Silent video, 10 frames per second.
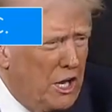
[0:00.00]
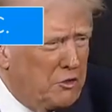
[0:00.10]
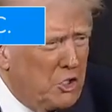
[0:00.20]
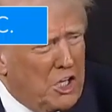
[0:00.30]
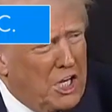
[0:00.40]

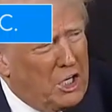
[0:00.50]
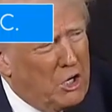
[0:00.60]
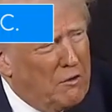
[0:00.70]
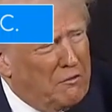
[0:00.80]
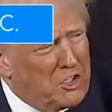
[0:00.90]
after taking
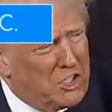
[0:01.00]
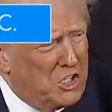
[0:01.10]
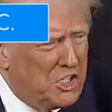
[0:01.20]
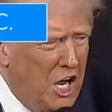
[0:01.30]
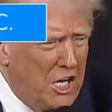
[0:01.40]
office, I
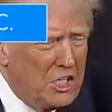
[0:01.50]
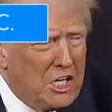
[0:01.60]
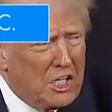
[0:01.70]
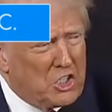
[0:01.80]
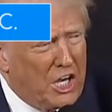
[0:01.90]
signed an
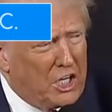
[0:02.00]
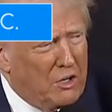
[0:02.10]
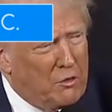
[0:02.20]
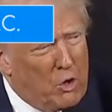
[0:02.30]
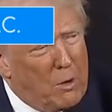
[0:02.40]

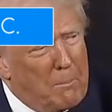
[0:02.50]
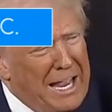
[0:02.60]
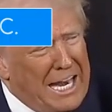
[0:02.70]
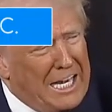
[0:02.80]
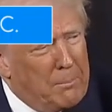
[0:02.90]
executive order
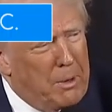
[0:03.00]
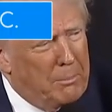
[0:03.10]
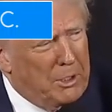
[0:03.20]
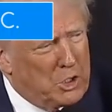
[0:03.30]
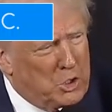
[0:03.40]
banning
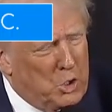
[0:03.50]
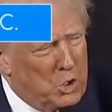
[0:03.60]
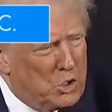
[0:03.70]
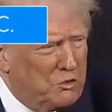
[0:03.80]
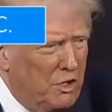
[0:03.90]
public
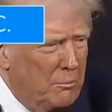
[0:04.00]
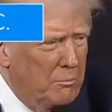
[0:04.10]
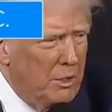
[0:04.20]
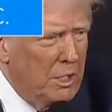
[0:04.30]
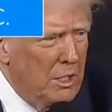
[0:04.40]
schools from
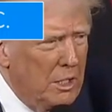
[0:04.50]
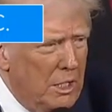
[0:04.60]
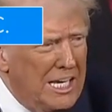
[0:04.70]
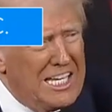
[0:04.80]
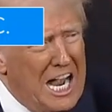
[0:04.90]

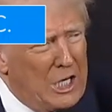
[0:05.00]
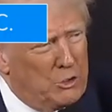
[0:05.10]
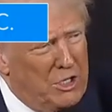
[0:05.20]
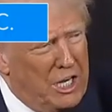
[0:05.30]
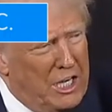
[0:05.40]

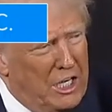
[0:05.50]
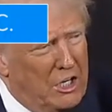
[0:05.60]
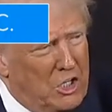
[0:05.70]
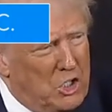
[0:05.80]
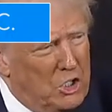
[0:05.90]
indoctrinating
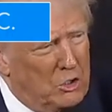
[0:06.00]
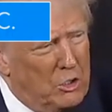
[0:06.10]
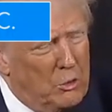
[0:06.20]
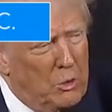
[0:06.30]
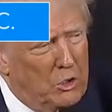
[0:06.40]
our
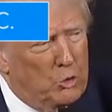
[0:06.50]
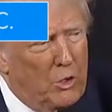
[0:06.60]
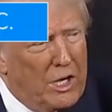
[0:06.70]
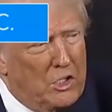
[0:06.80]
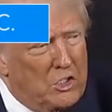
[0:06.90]
children with
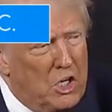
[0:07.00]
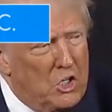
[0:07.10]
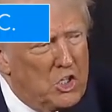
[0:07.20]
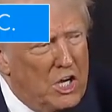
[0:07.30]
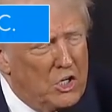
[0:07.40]

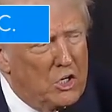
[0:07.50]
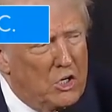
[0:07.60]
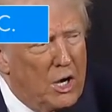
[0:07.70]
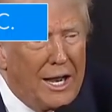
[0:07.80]
transgender